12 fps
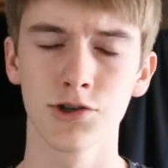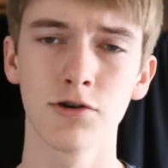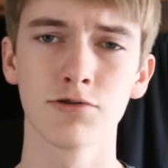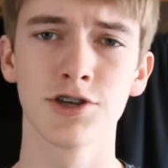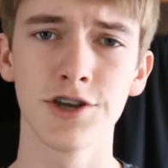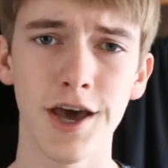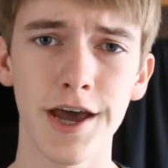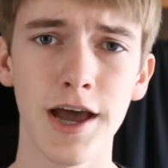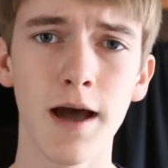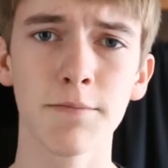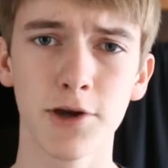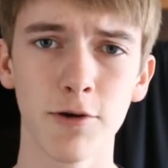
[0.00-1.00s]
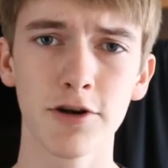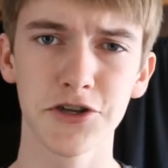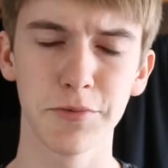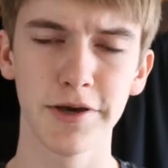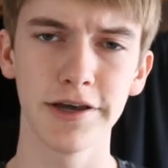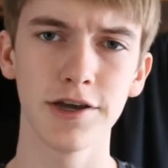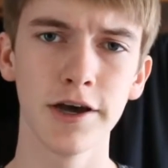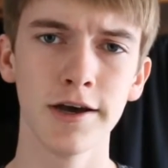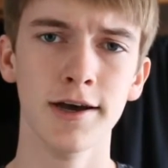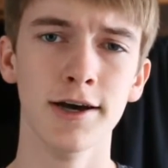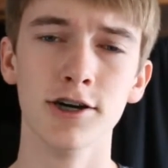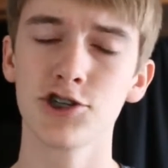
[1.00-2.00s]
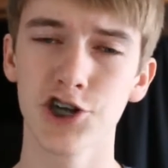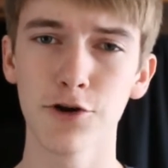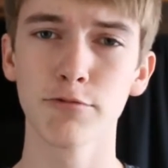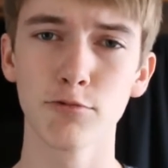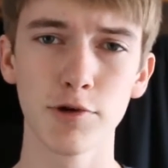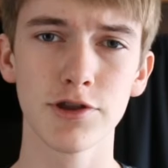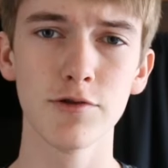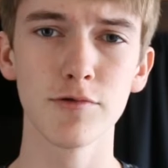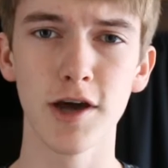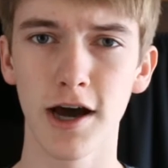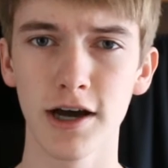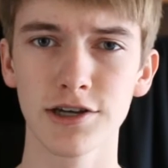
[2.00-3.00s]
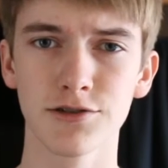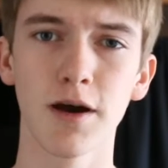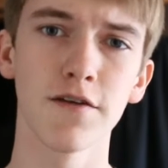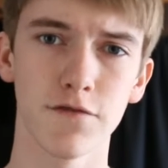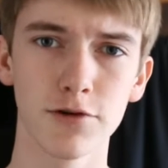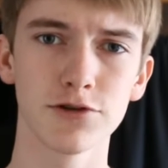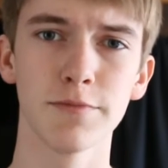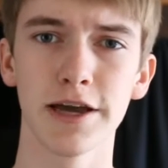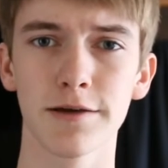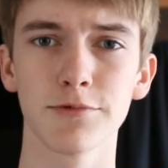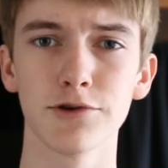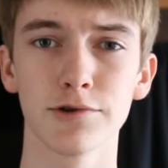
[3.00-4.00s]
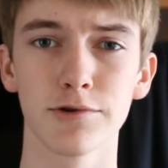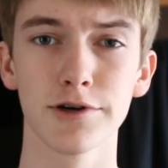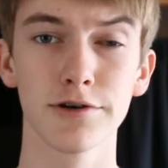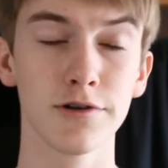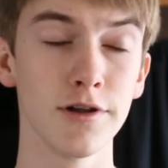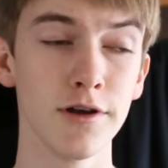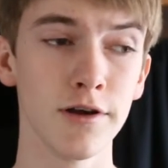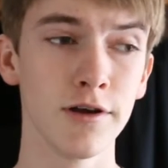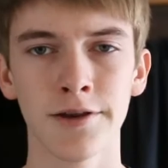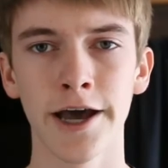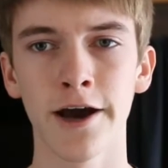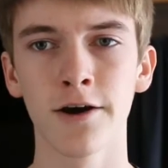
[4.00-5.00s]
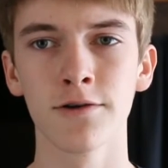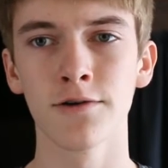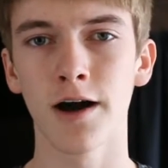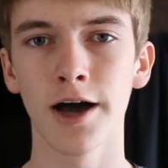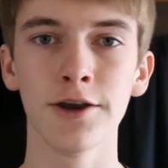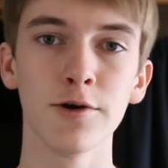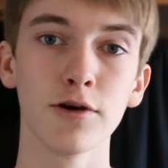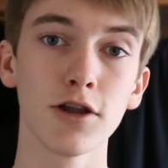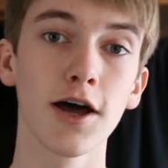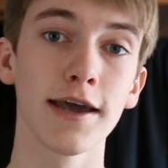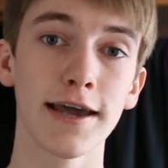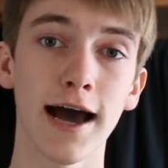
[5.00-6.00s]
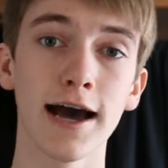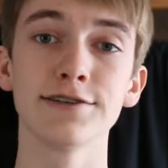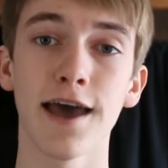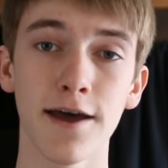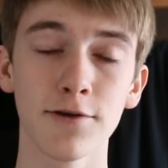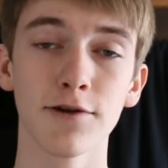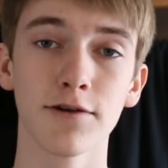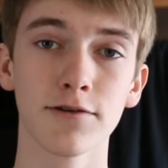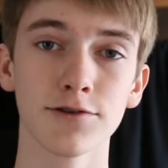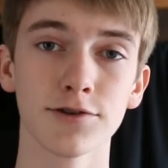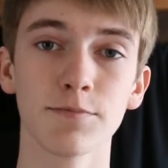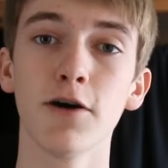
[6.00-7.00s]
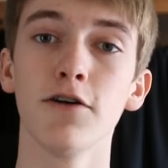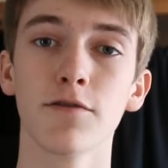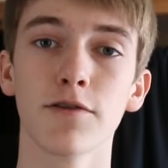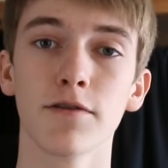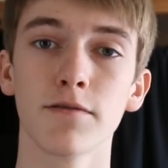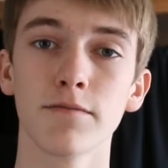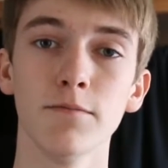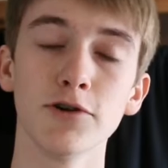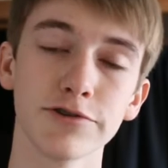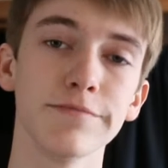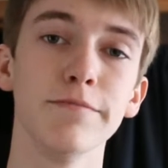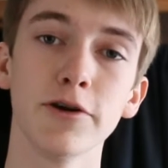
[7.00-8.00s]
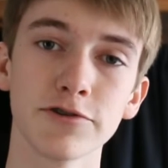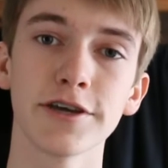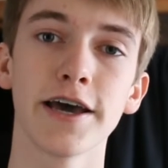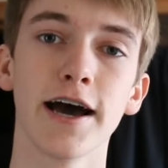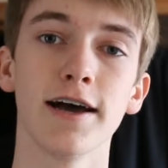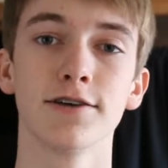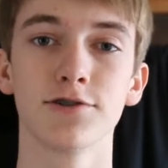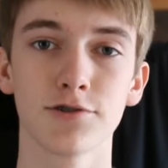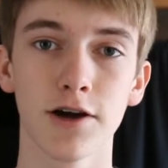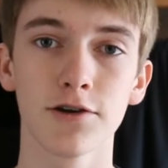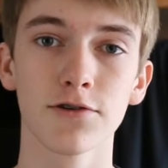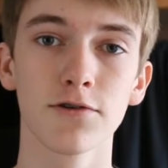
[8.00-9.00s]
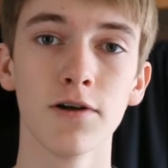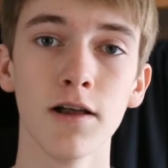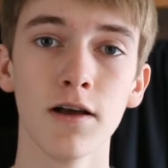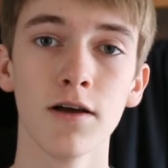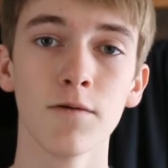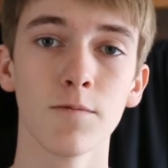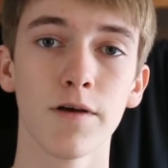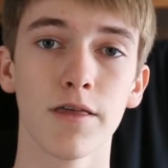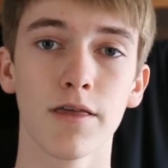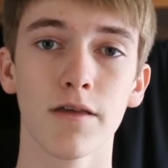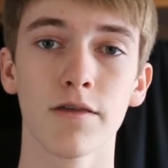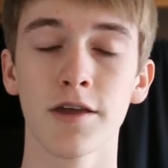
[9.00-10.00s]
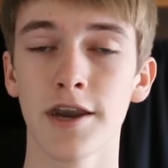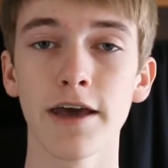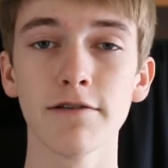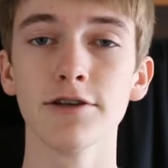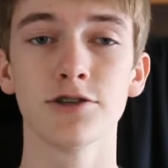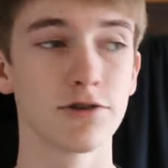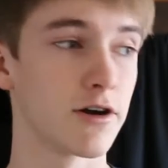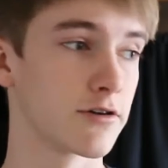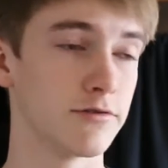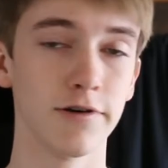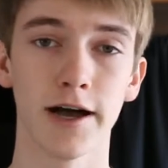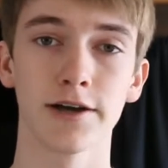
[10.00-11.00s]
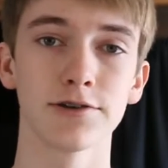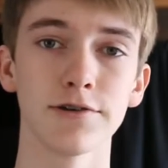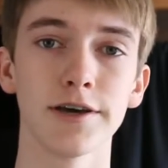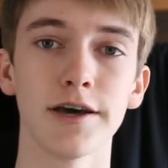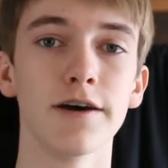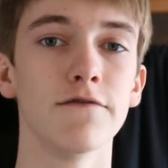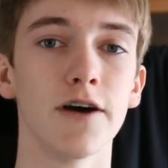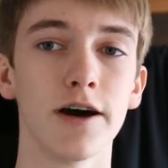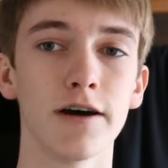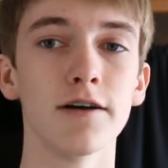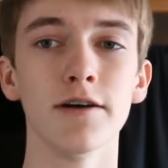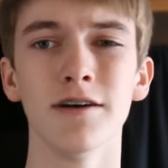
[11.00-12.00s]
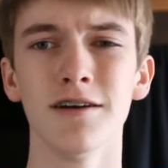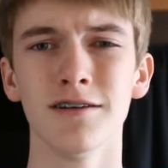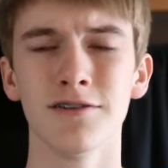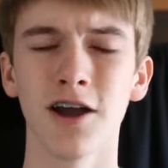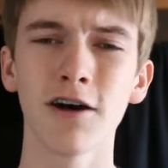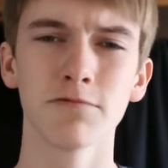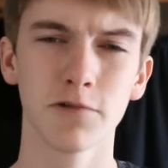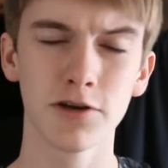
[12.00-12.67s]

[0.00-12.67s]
So today I'm going to be sharing with you guys my first makeup tutorial now, I know a lot of guys and girls, both, most mostly guys, struggle with the daily struggle, actually, of uh, not